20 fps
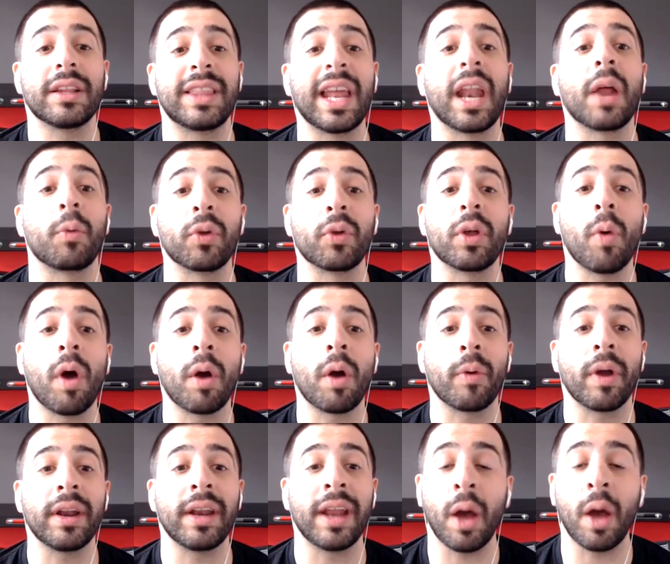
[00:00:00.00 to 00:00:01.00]
I really
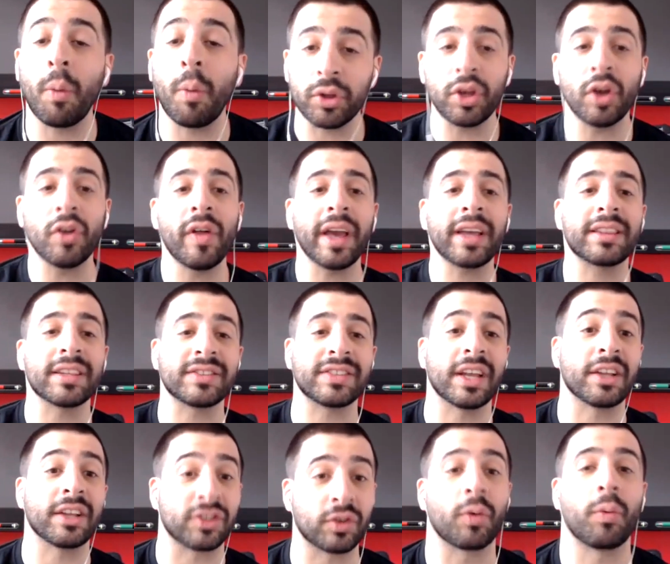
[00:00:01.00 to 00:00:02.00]
want right now? Well, you'll like this
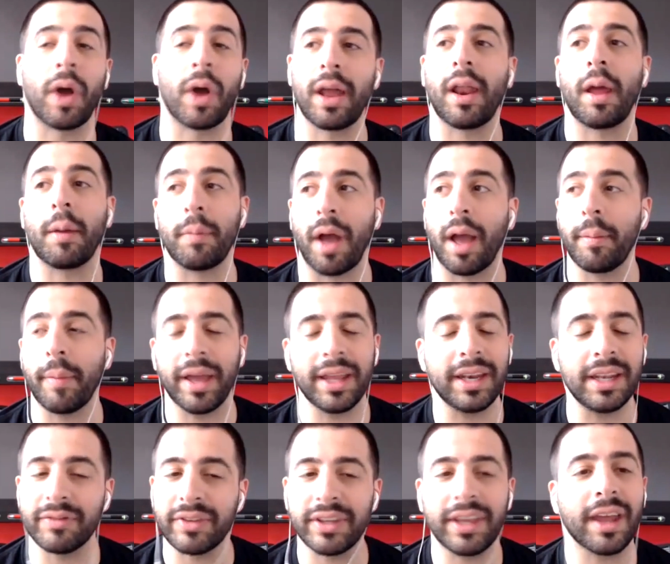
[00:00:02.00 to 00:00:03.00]
answer, and I
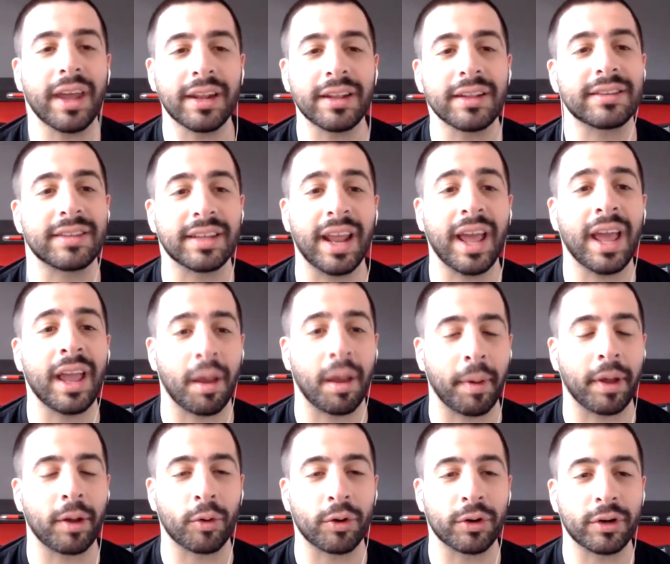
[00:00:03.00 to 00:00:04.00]
might even get it today. I
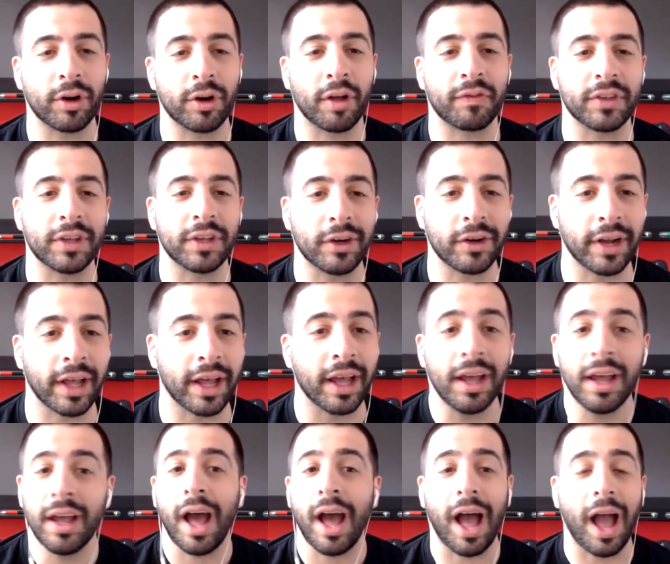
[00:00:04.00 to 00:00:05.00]
might order it off the
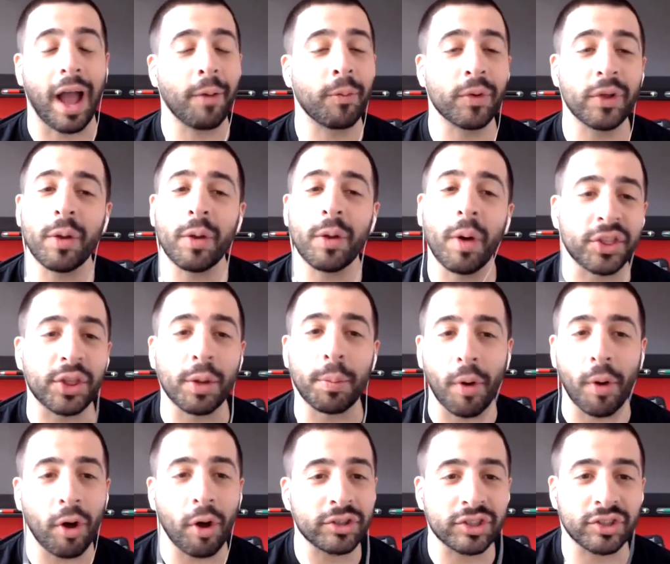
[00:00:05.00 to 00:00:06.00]
internet. I really want the
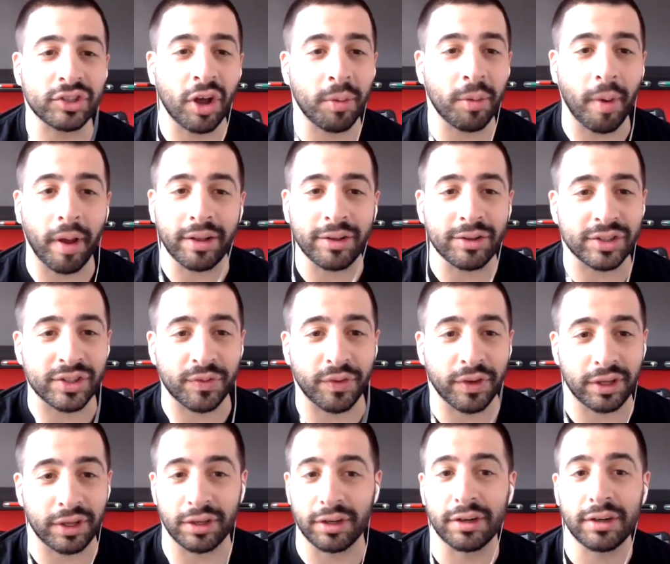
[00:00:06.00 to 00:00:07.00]
bald Shawn Michaels
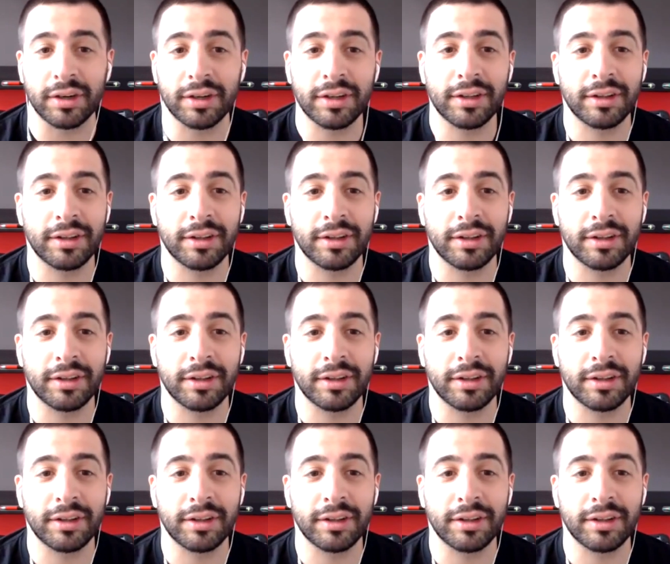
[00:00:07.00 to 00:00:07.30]
figure.